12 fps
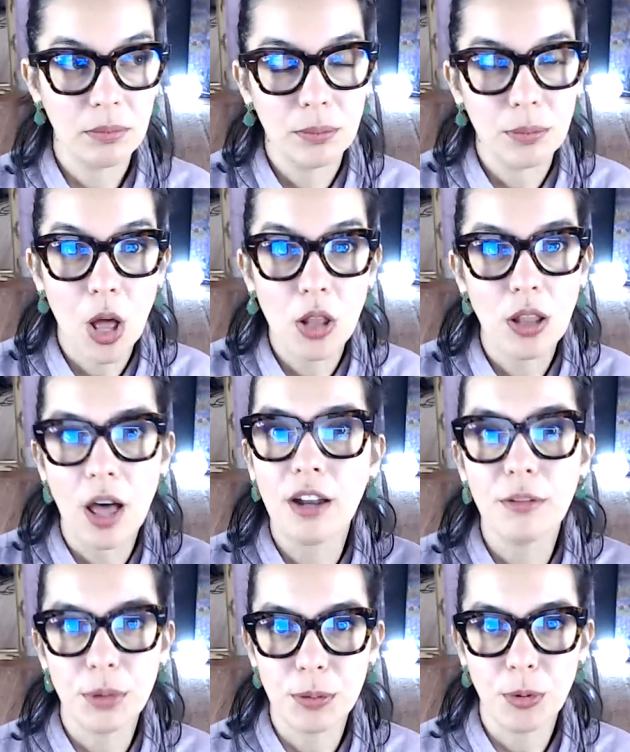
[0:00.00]
a lot
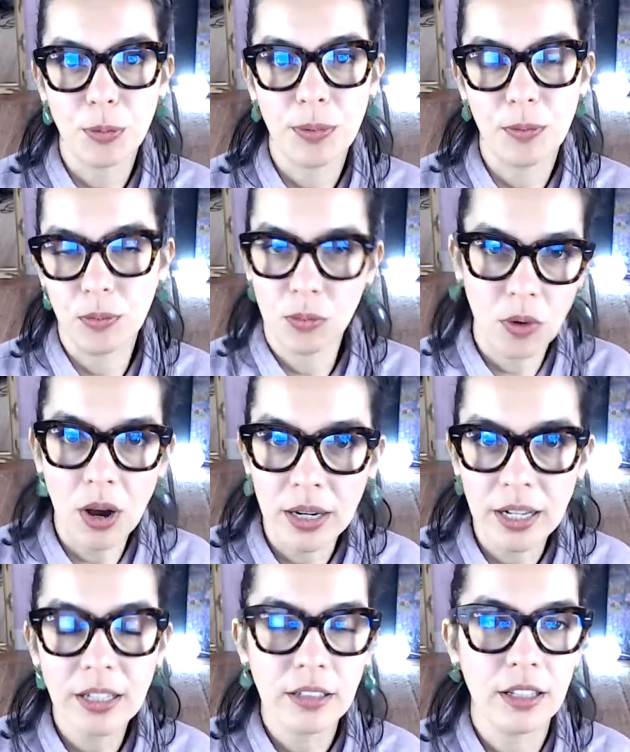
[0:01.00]
of people want
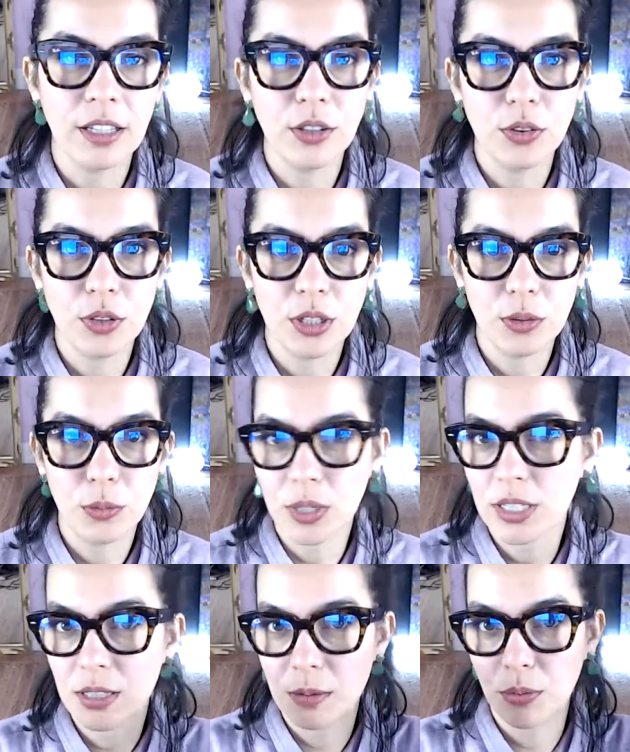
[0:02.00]
it, then you can
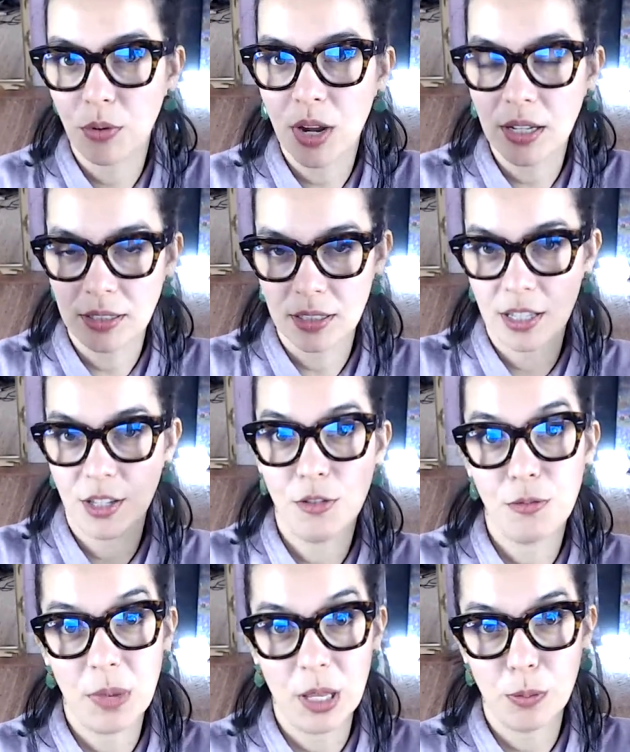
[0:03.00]
raise the price and then you've
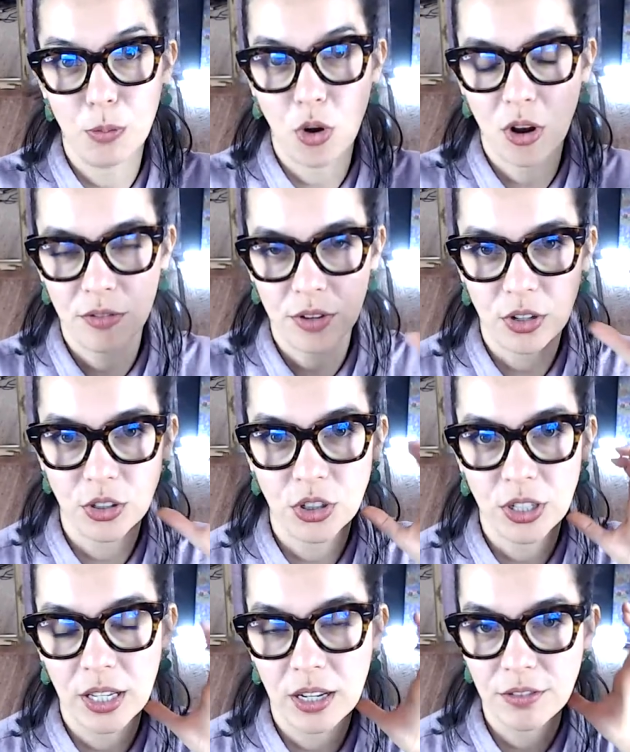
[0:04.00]
made a profit on your
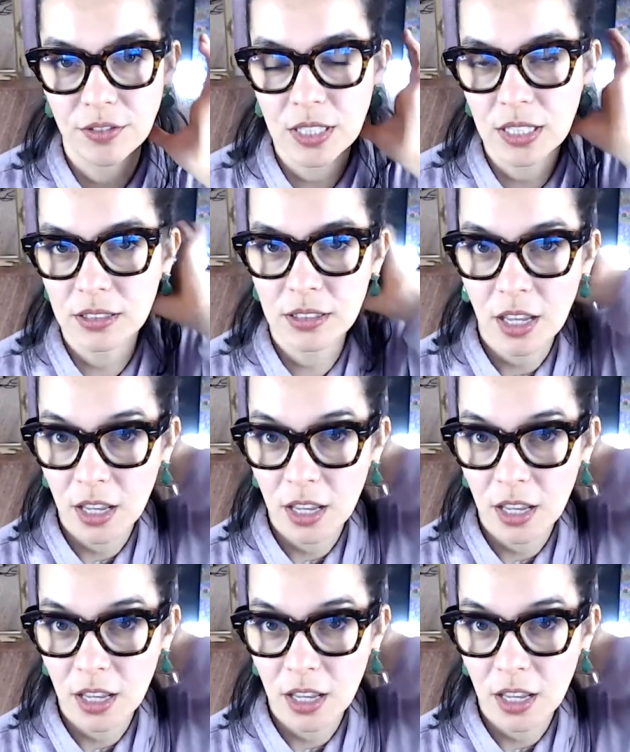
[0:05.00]
NFTs.